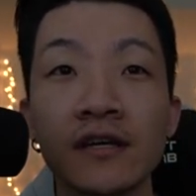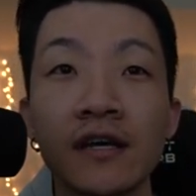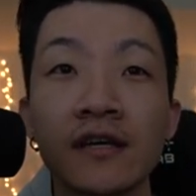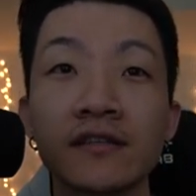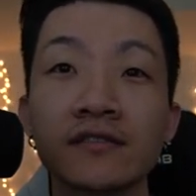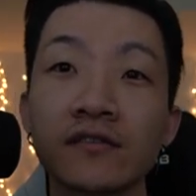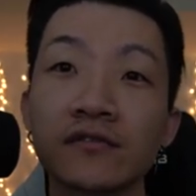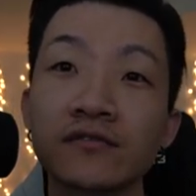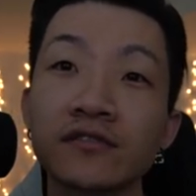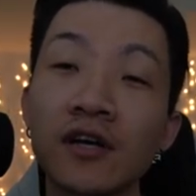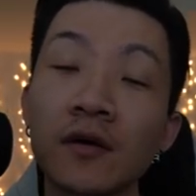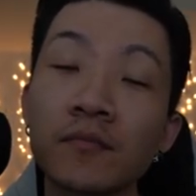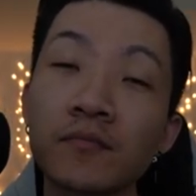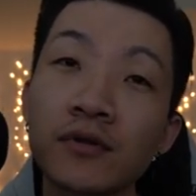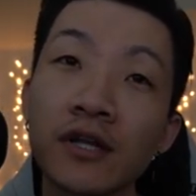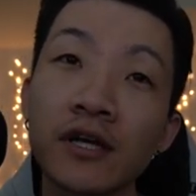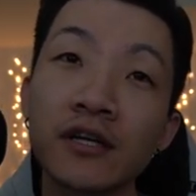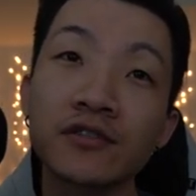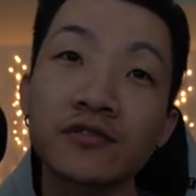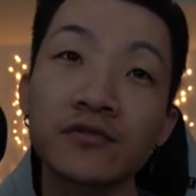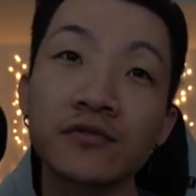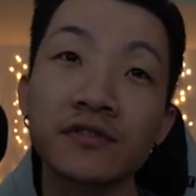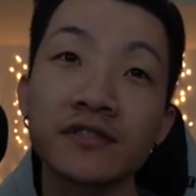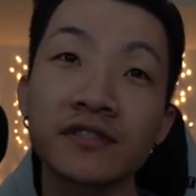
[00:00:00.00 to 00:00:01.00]
And so some
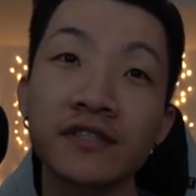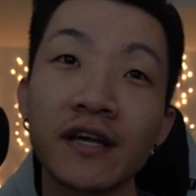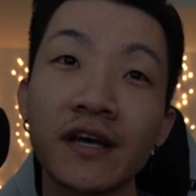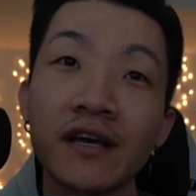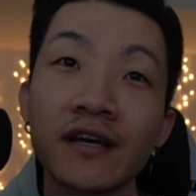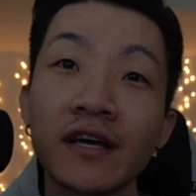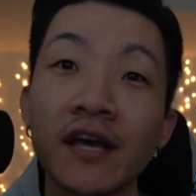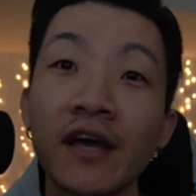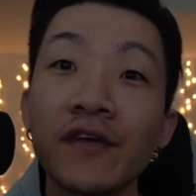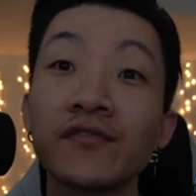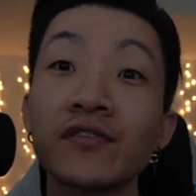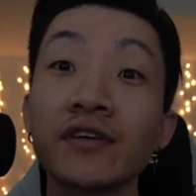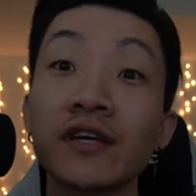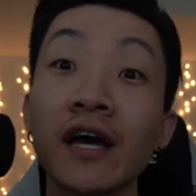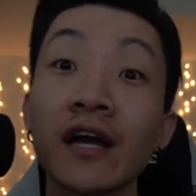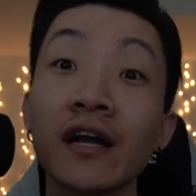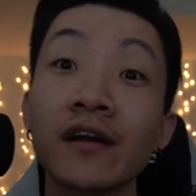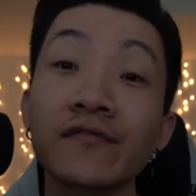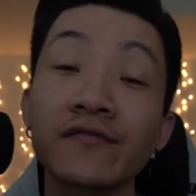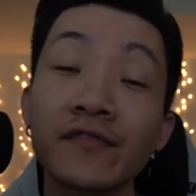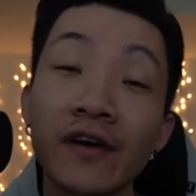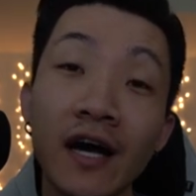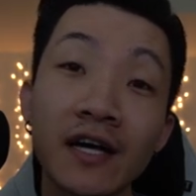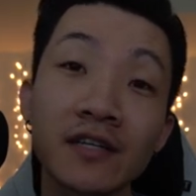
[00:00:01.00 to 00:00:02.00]
players will say if you get
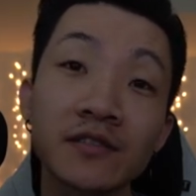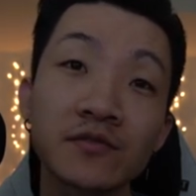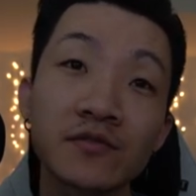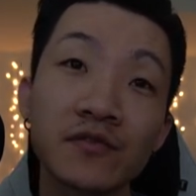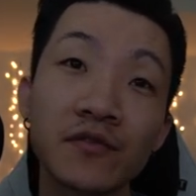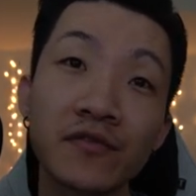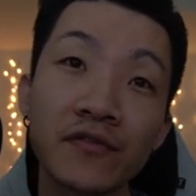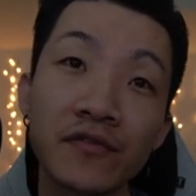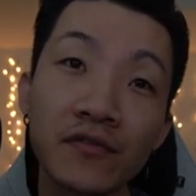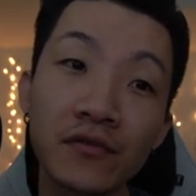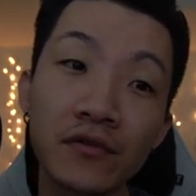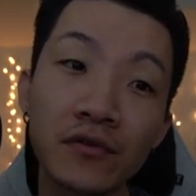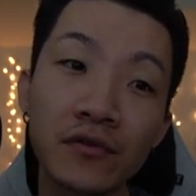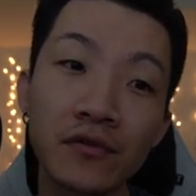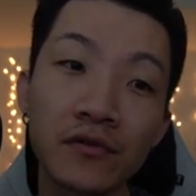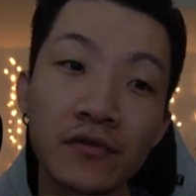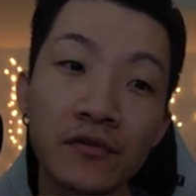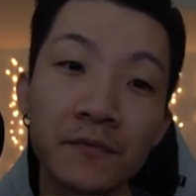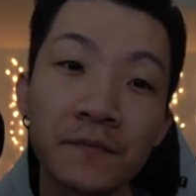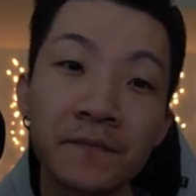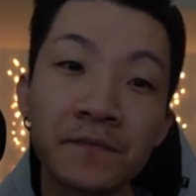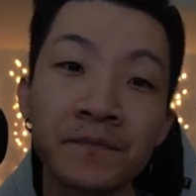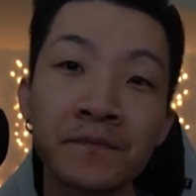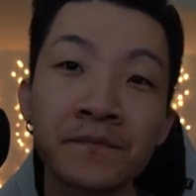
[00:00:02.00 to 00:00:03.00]
a fast move
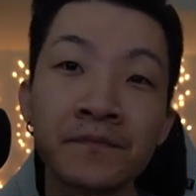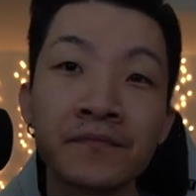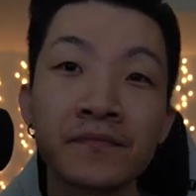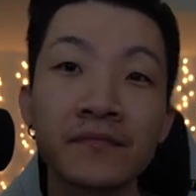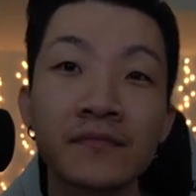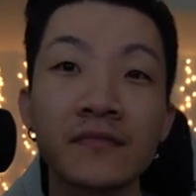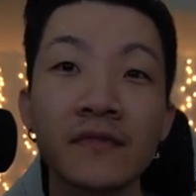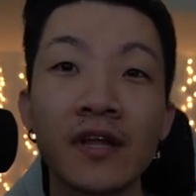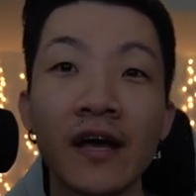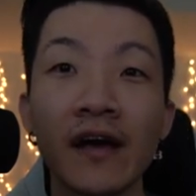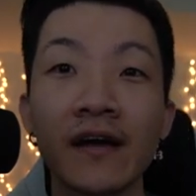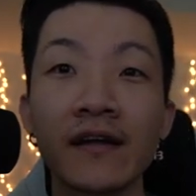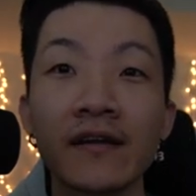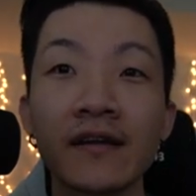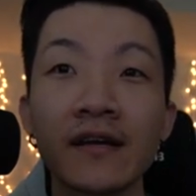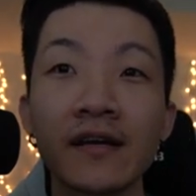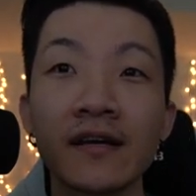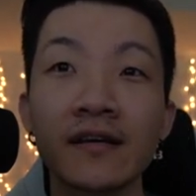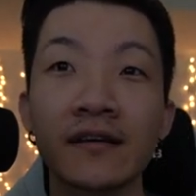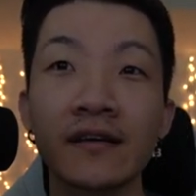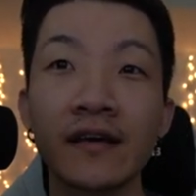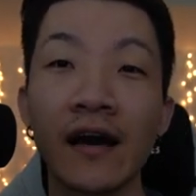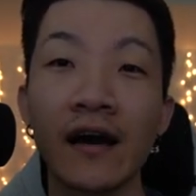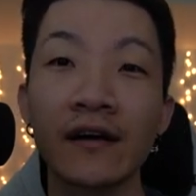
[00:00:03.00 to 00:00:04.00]
through, then
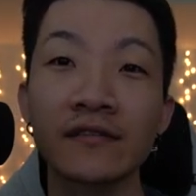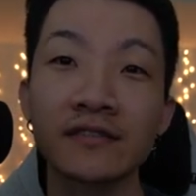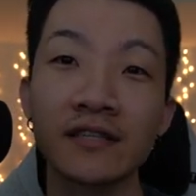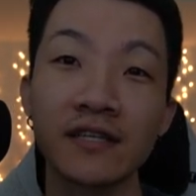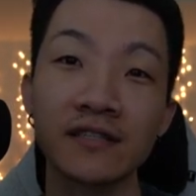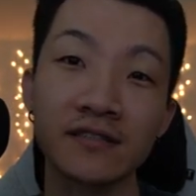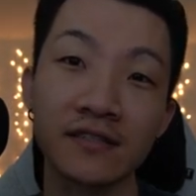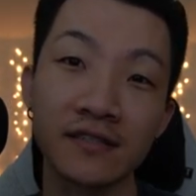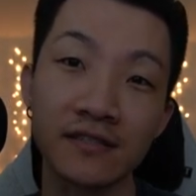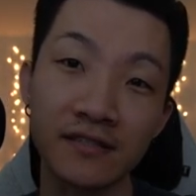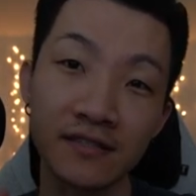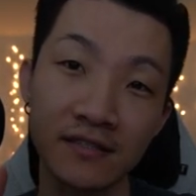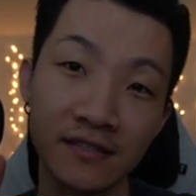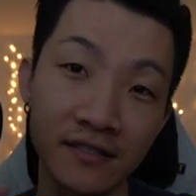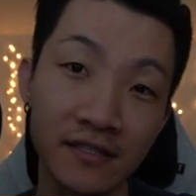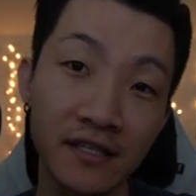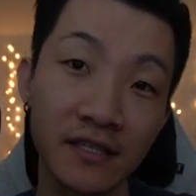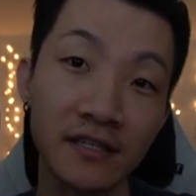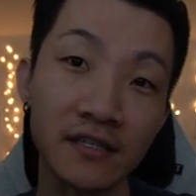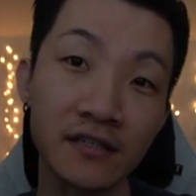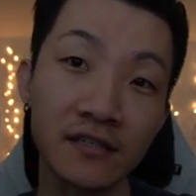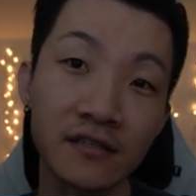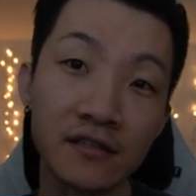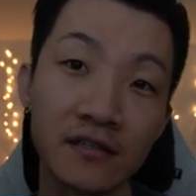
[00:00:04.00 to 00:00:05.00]
it counts as a
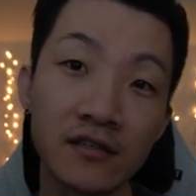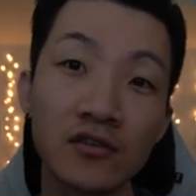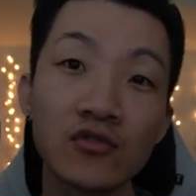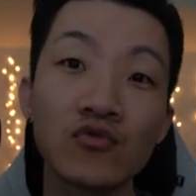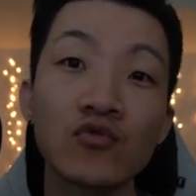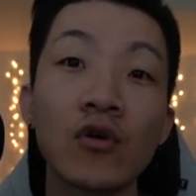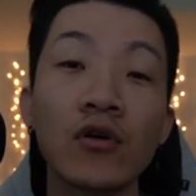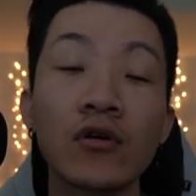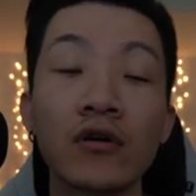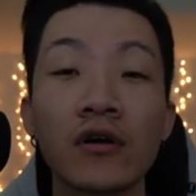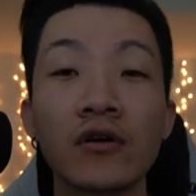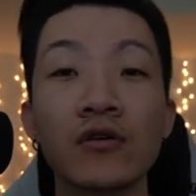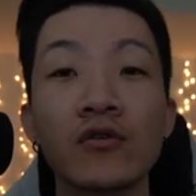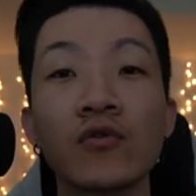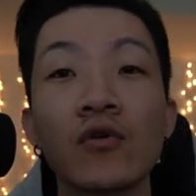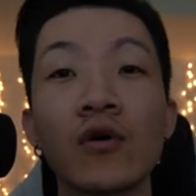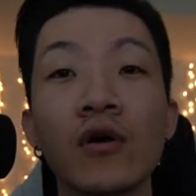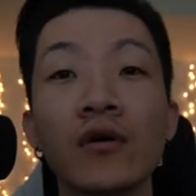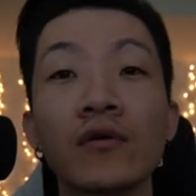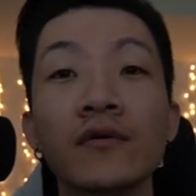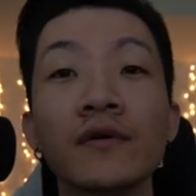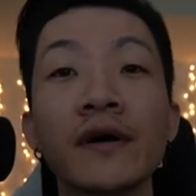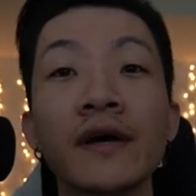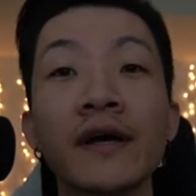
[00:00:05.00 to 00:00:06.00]
sneak, quote
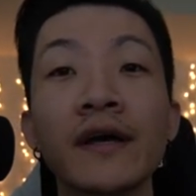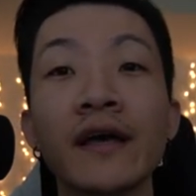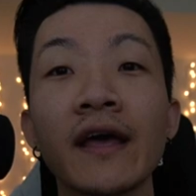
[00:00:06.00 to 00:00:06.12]
unquote.